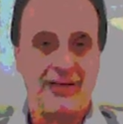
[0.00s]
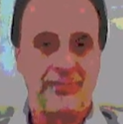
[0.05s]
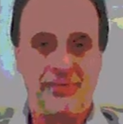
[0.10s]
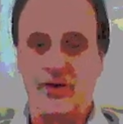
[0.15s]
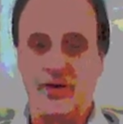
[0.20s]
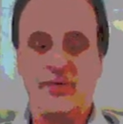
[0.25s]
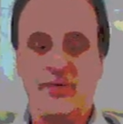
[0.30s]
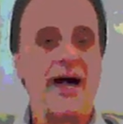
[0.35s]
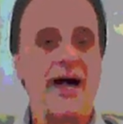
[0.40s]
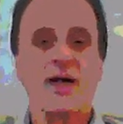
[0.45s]

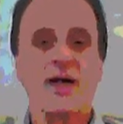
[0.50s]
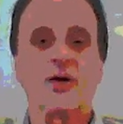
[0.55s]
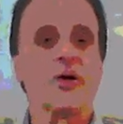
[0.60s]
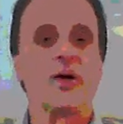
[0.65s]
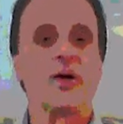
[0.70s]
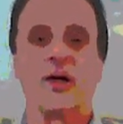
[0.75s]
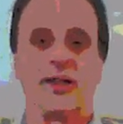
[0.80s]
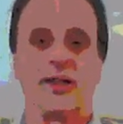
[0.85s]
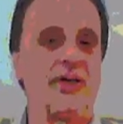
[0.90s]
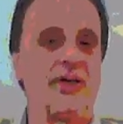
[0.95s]
They're not
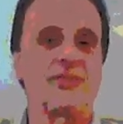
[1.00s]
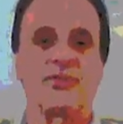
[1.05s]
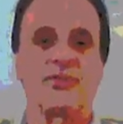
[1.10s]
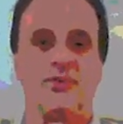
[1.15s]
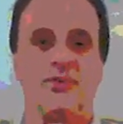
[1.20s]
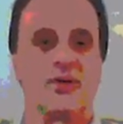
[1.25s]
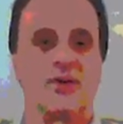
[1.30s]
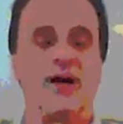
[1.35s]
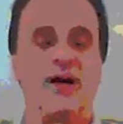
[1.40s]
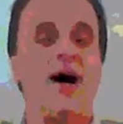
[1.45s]
going to listen
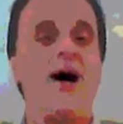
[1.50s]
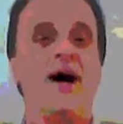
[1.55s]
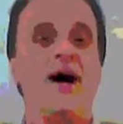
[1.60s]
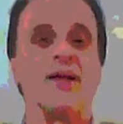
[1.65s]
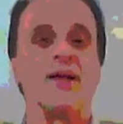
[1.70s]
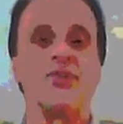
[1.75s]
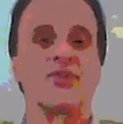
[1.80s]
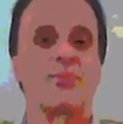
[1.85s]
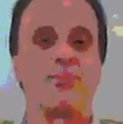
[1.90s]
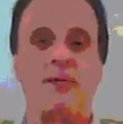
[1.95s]
to God
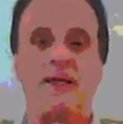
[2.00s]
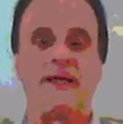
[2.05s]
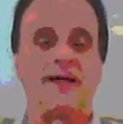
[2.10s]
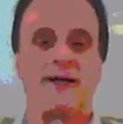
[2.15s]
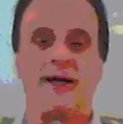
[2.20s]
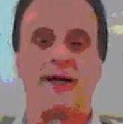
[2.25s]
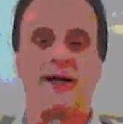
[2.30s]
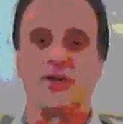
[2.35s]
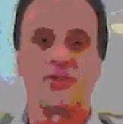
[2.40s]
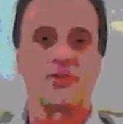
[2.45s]
and speak
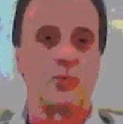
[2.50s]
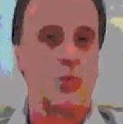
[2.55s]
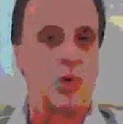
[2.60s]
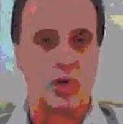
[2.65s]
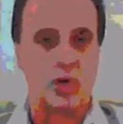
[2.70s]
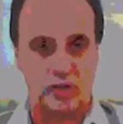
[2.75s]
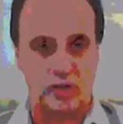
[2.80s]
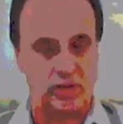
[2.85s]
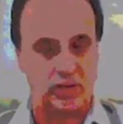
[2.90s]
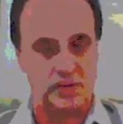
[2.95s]
God's
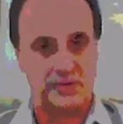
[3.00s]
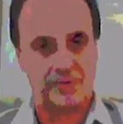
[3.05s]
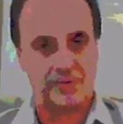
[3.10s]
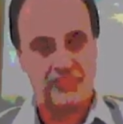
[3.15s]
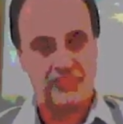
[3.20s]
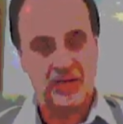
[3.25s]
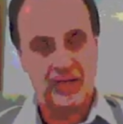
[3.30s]
word.